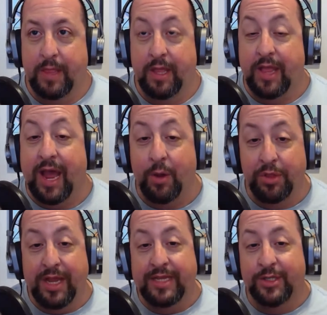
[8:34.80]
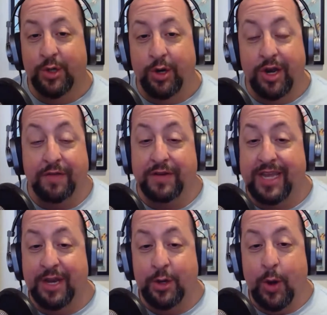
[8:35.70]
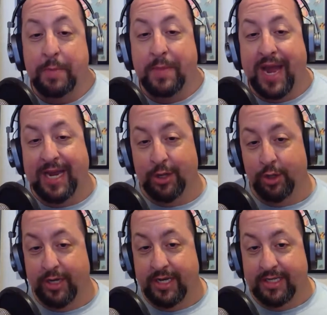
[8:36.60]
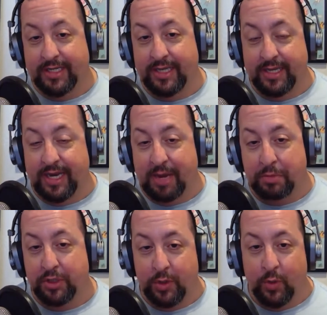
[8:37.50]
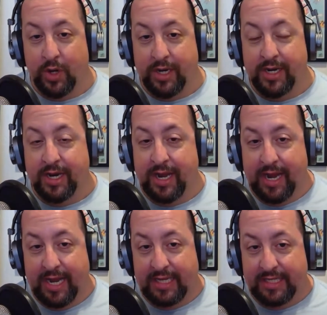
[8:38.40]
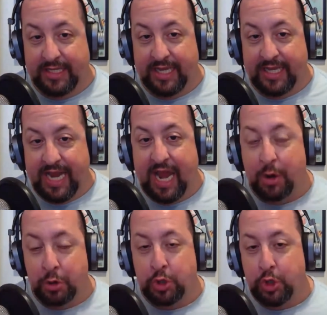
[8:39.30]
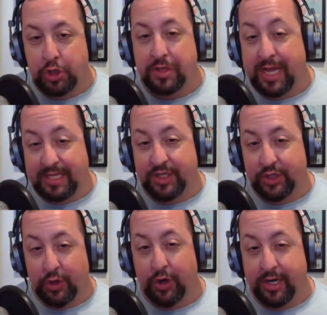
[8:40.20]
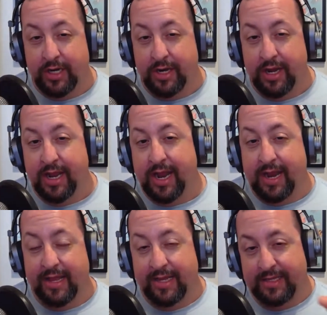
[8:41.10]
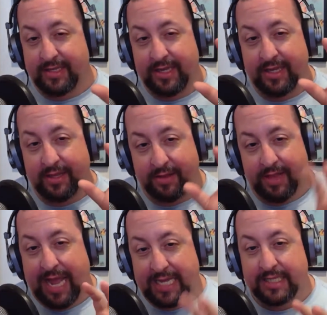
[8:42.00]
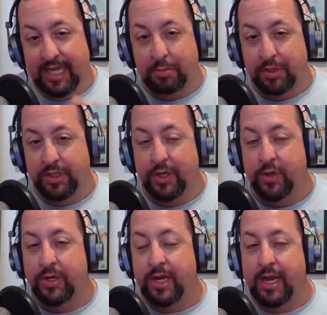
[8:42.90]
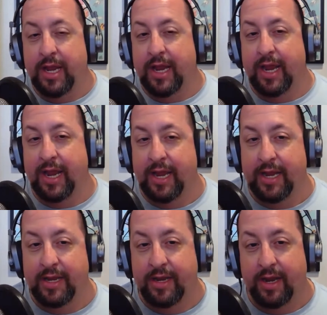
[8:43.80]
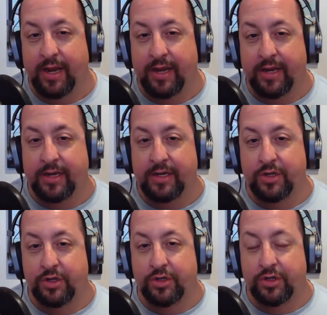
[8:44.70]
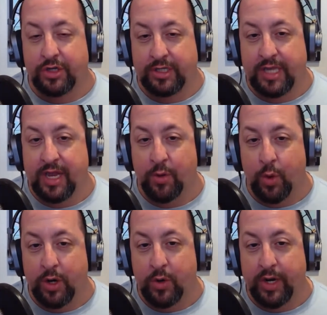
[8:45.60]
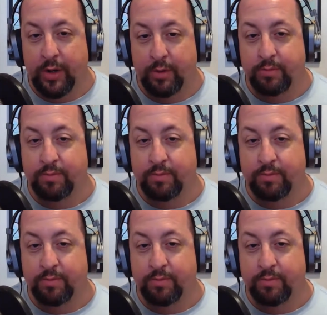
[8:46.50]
how things started off. Again, going back and looking at episode one and seeing how good that started, and then seeing the last episode, and just kind of wondering,